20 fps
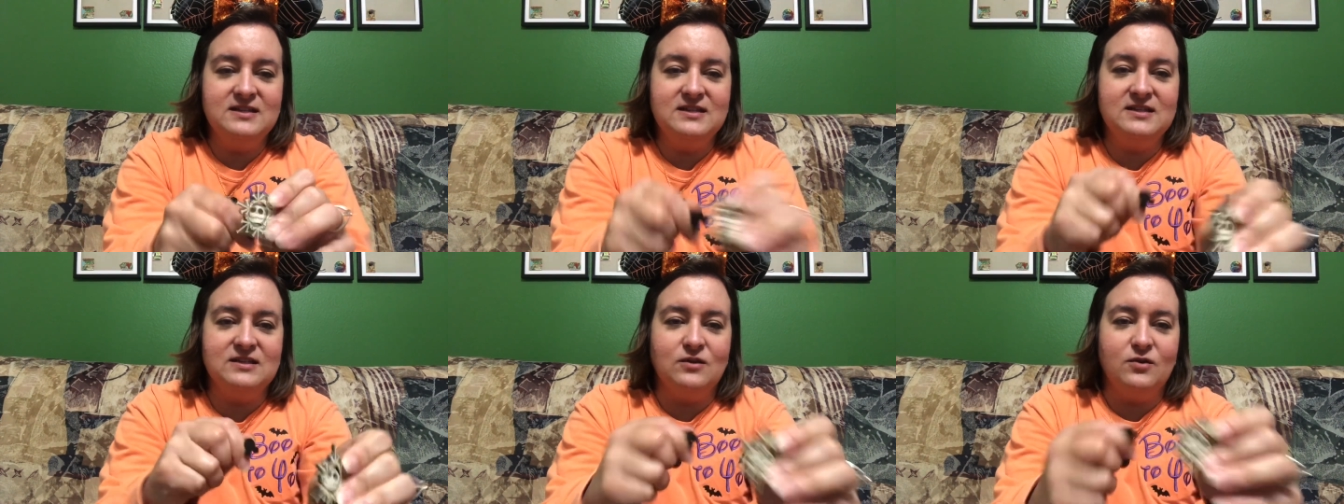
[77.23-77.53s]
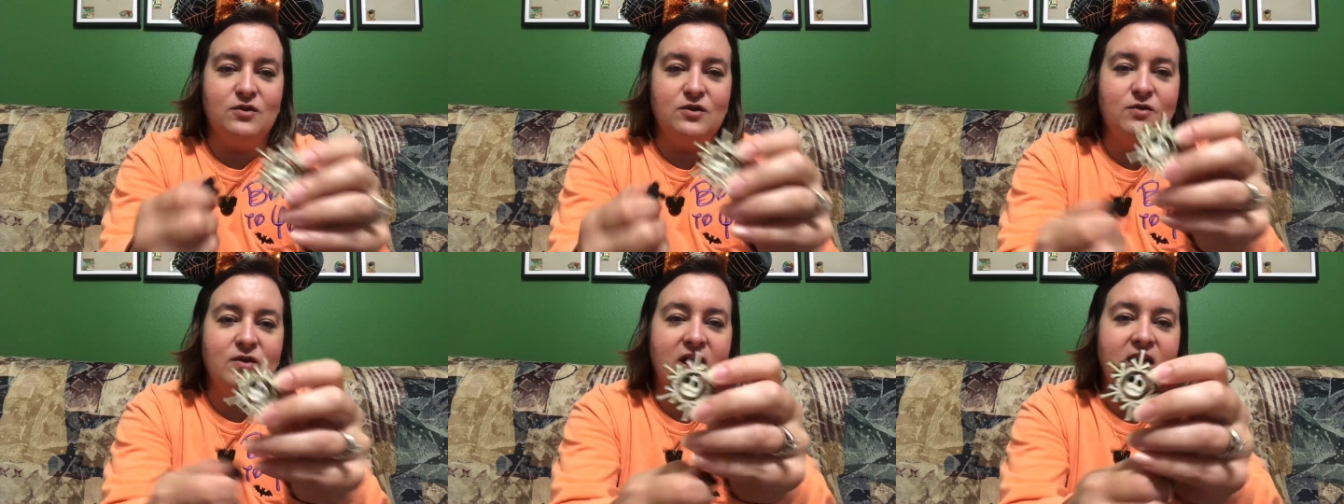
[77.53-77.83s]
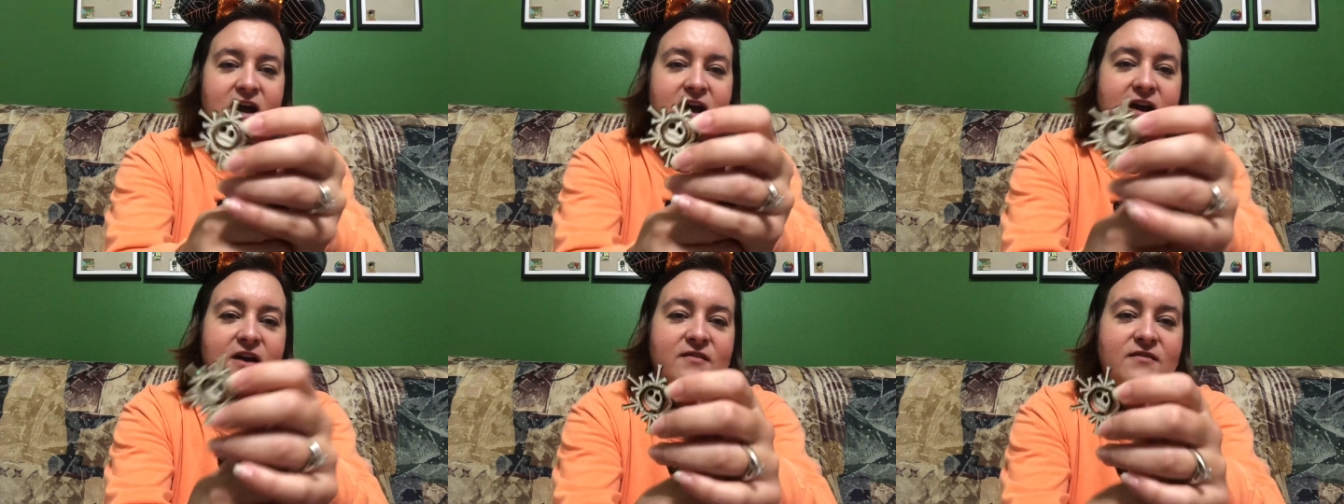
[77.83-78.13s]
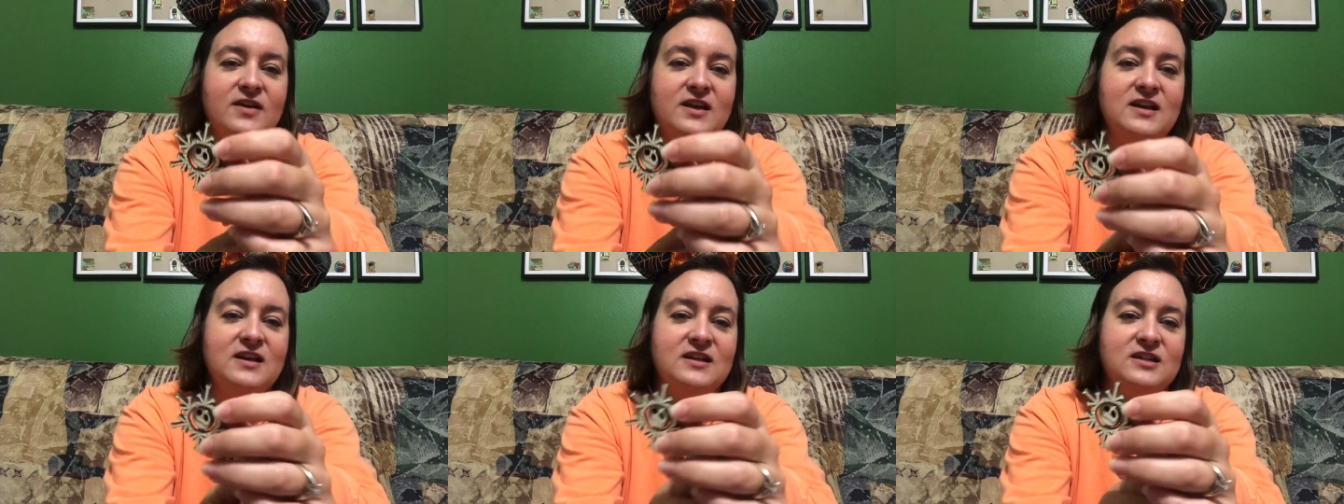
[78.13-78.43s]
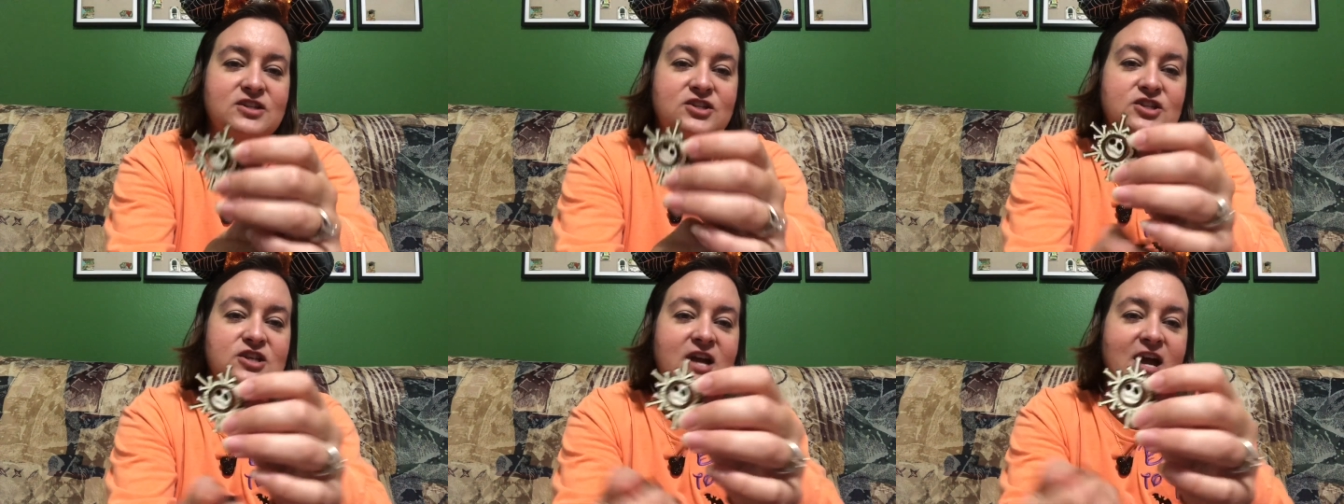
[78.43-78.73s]
so you have
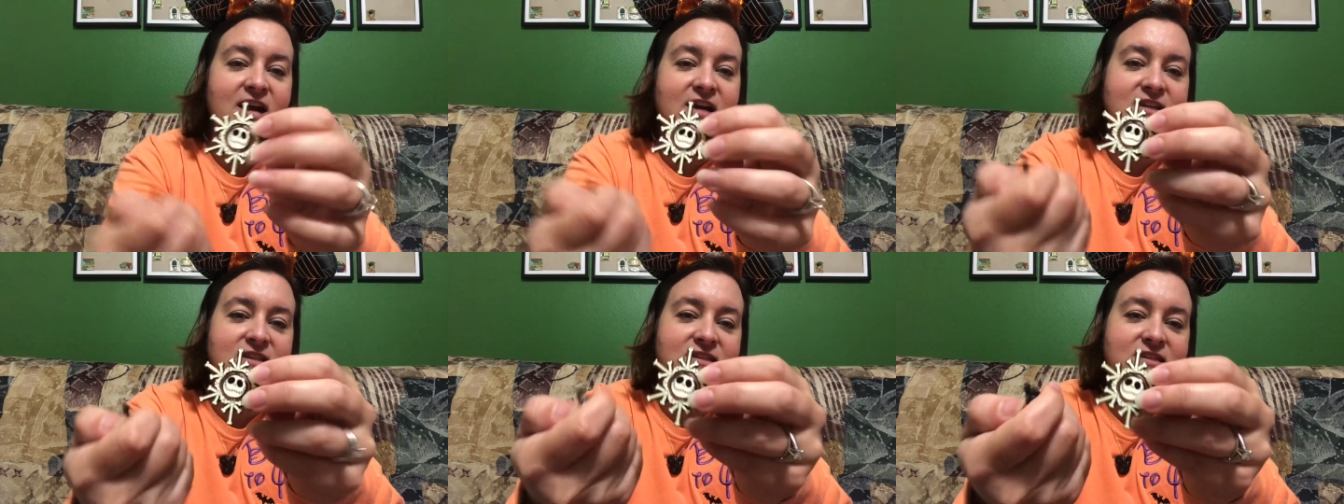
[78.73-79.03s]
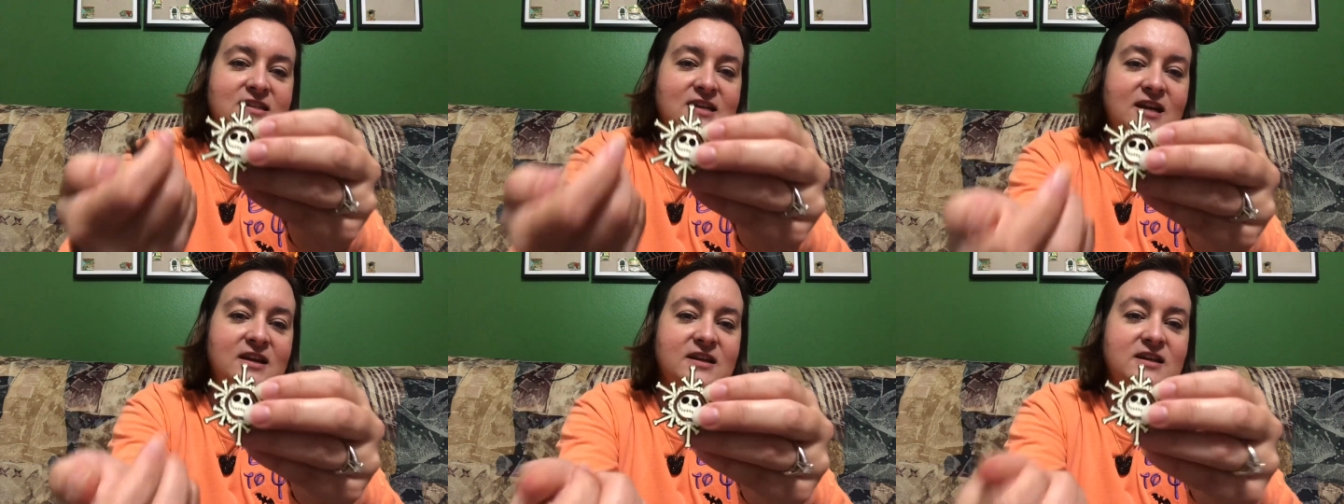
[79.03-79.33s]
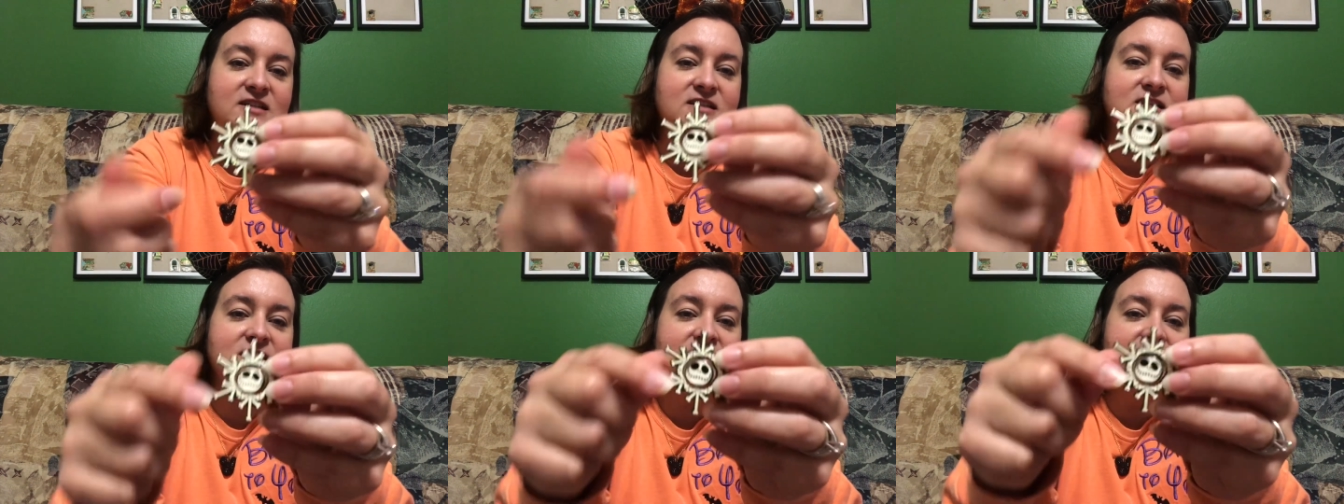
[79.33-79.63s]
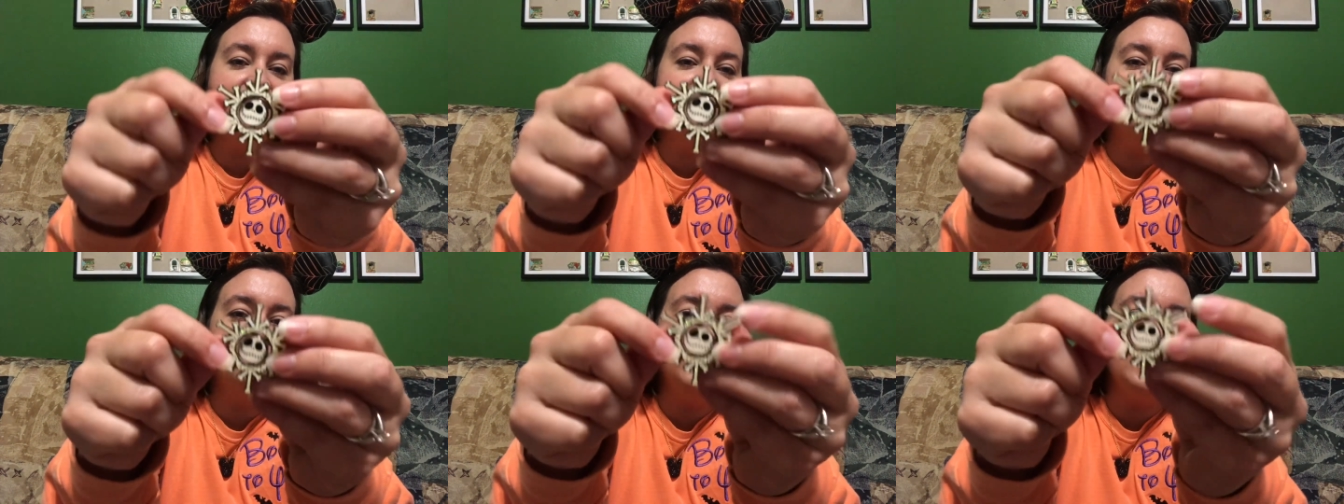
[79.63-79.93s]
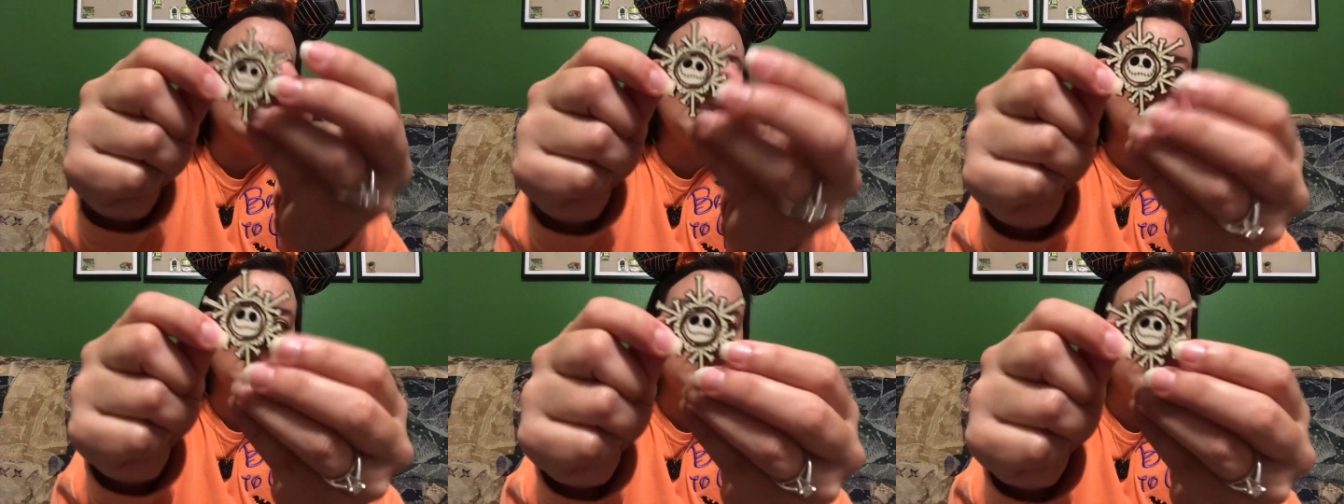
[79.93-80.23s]
Jack Skellington's
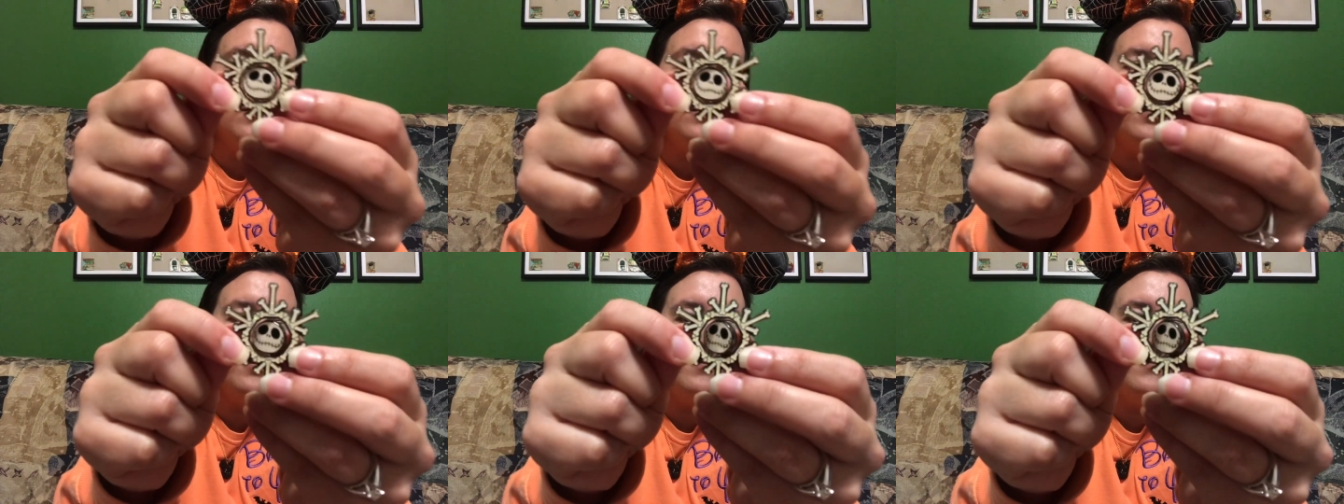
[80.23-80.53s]
face on the